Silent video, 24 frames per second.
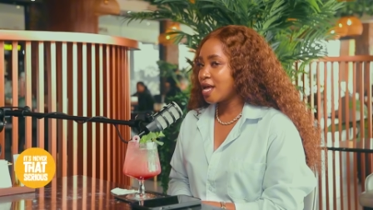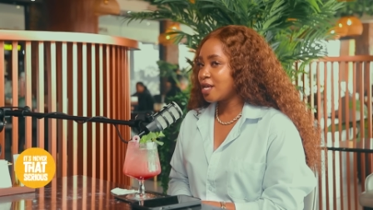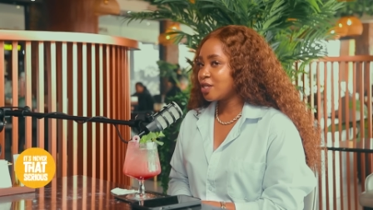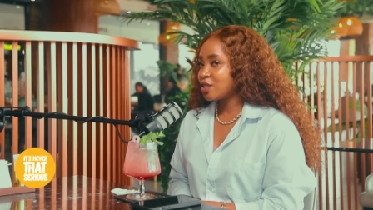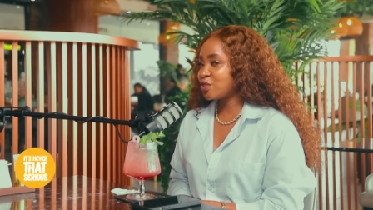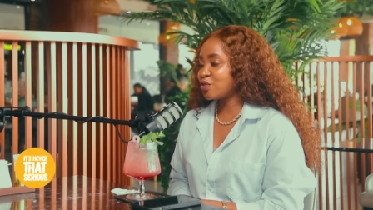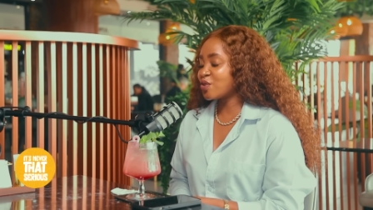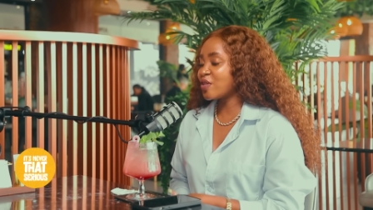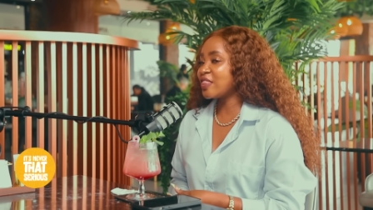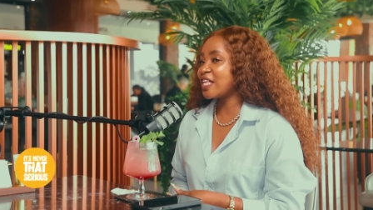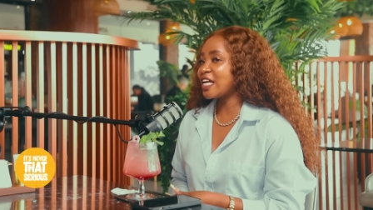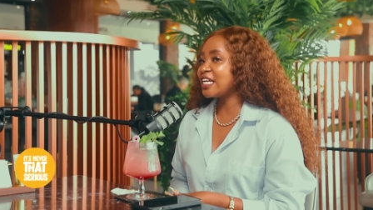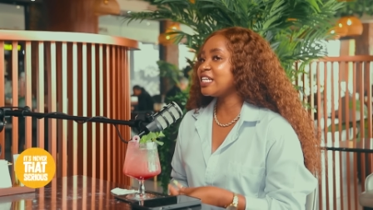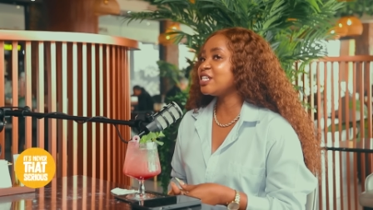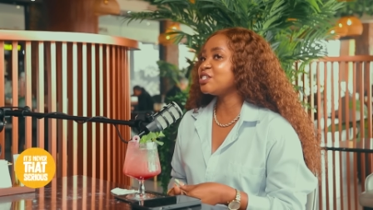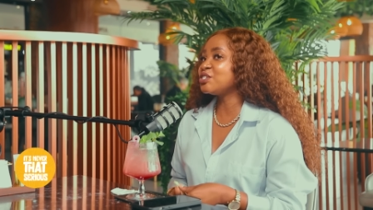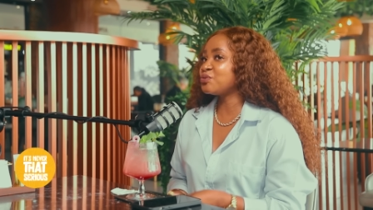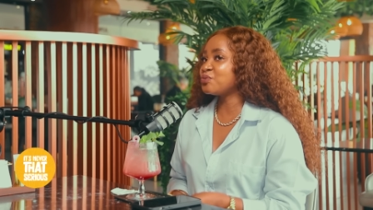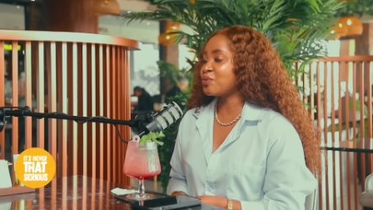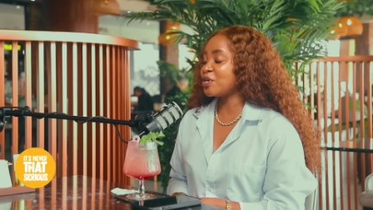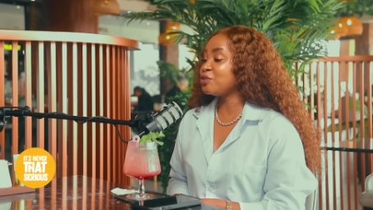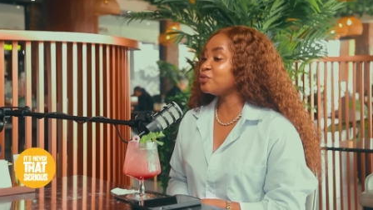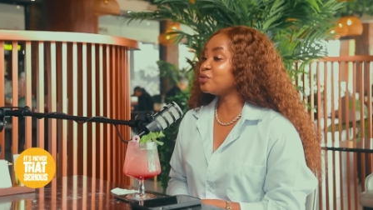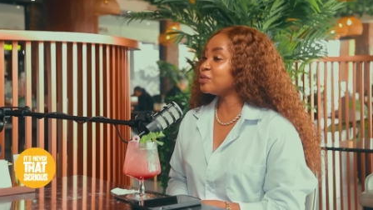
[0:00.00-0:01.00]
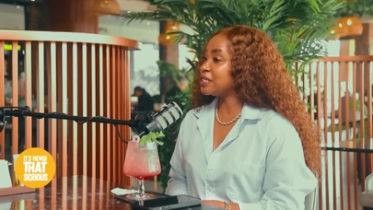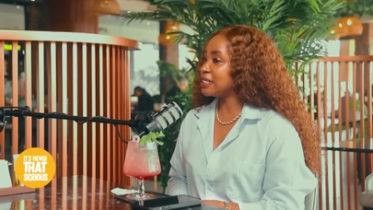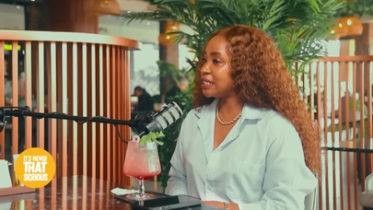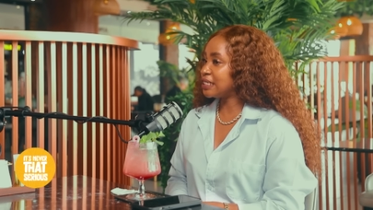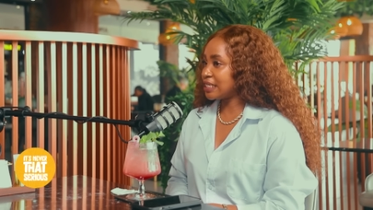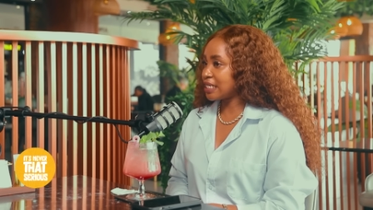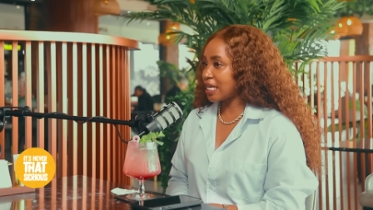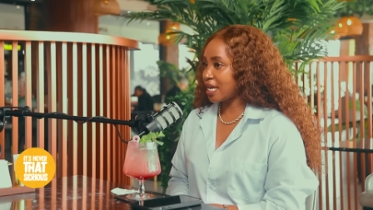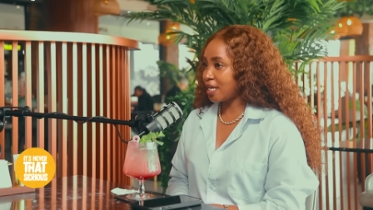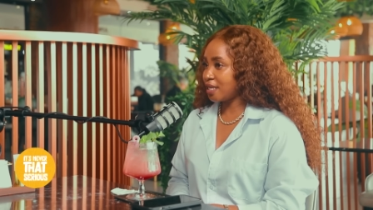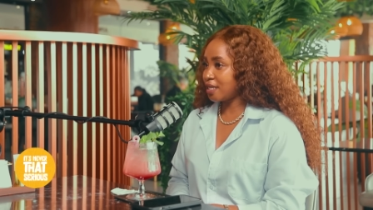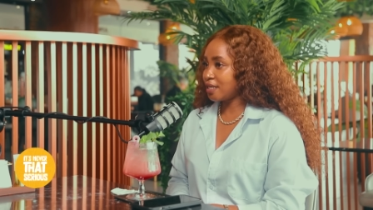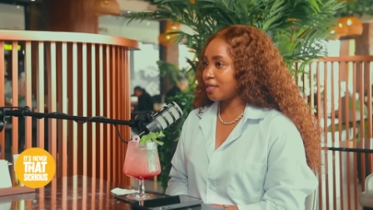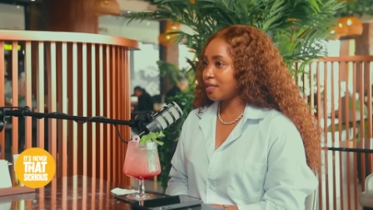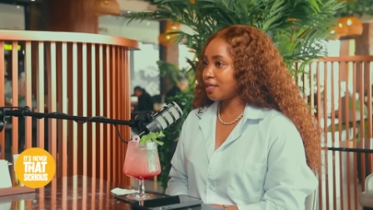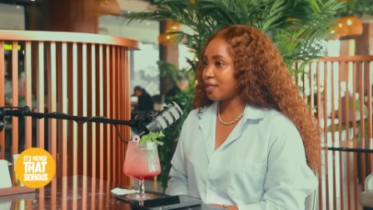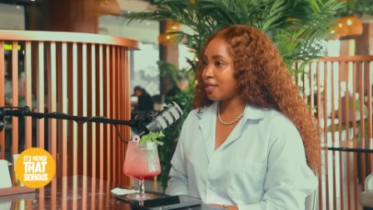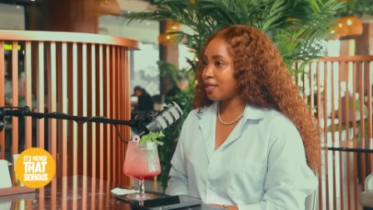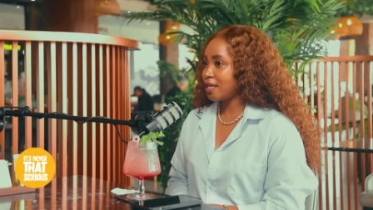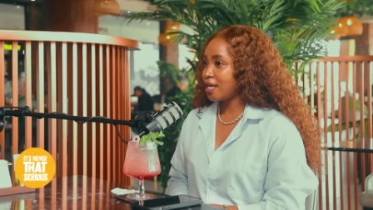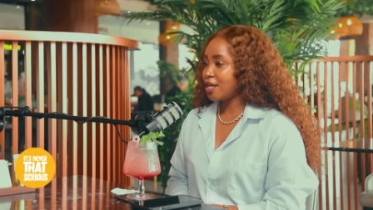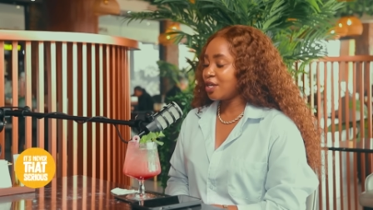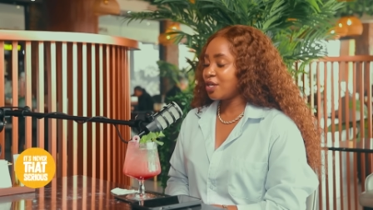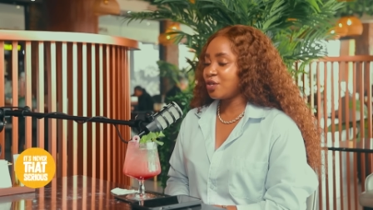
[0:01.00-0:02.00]
So that is when you decide.
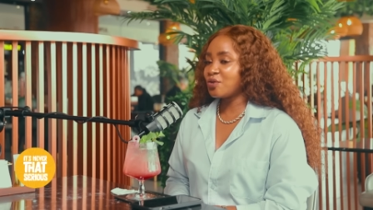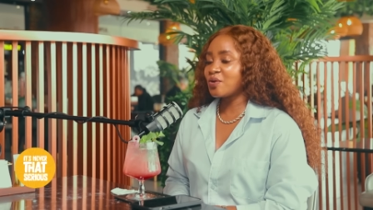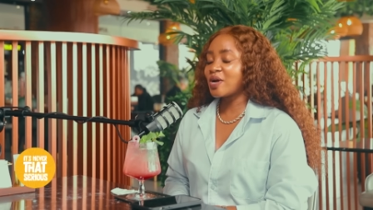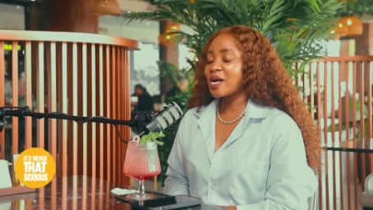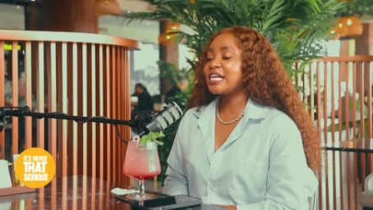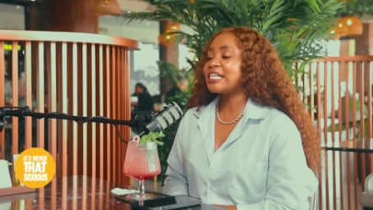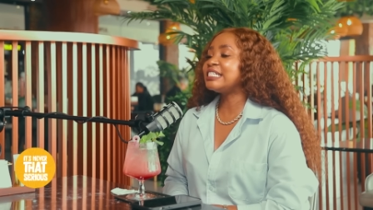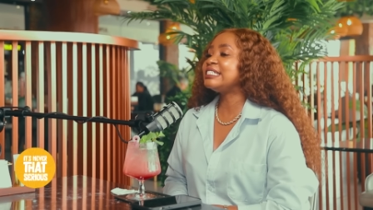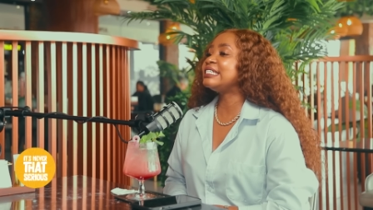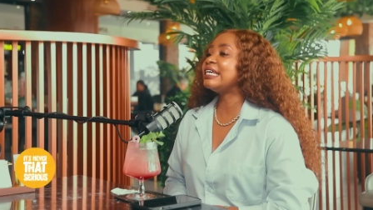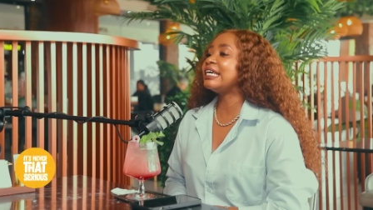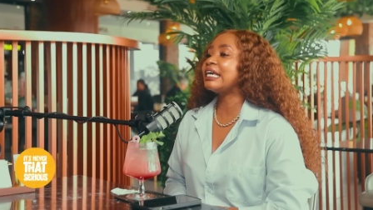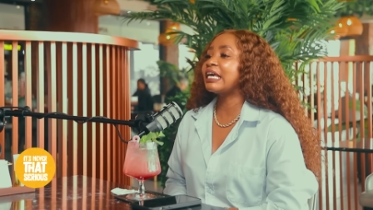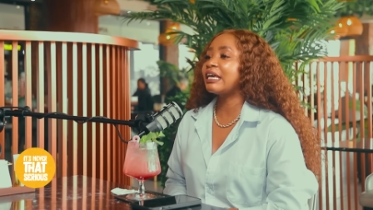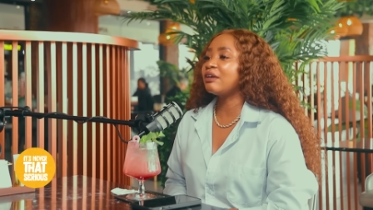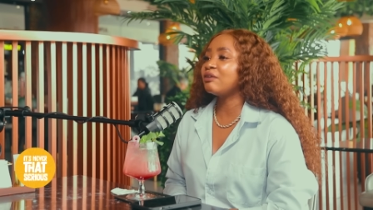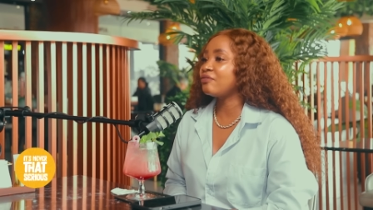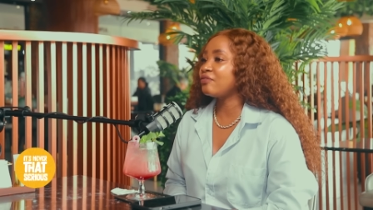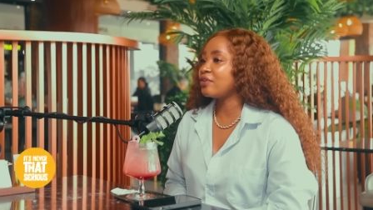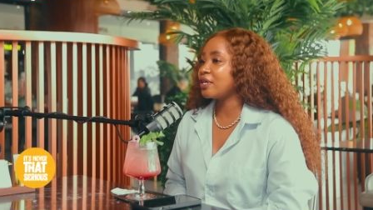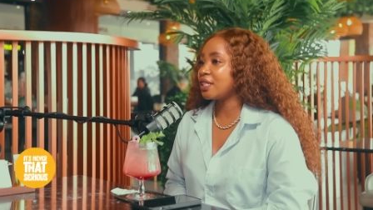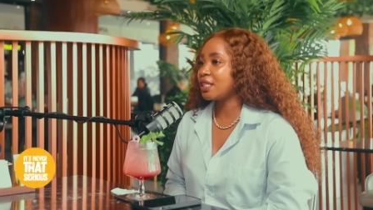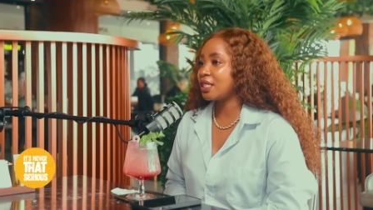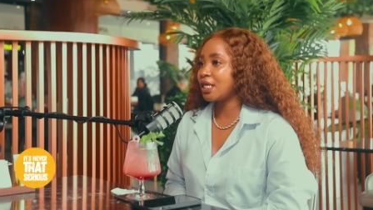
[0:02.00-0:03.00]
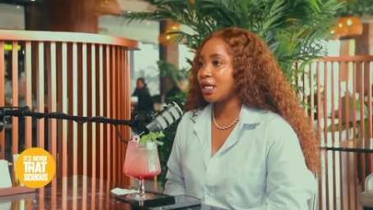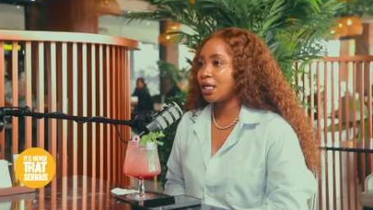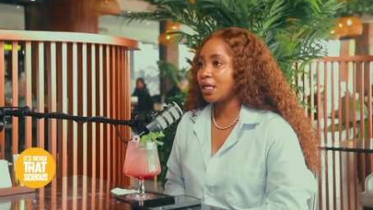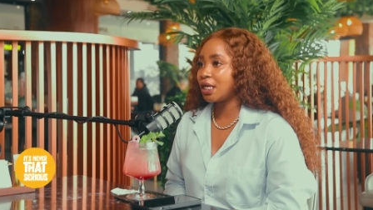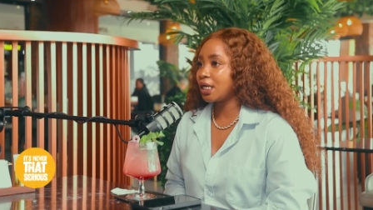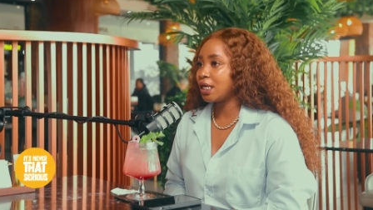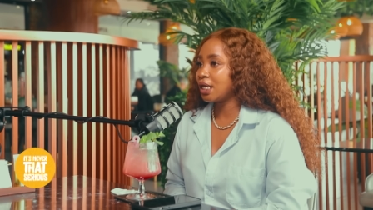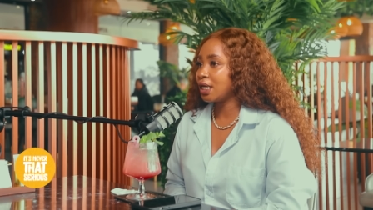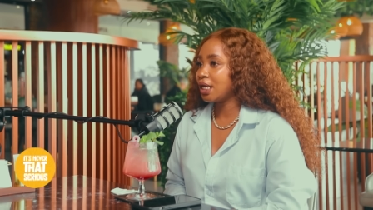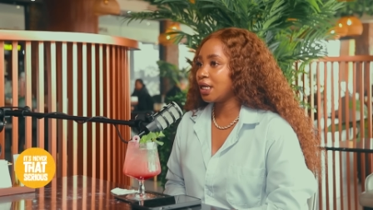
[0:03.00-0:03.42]
You can't take everything.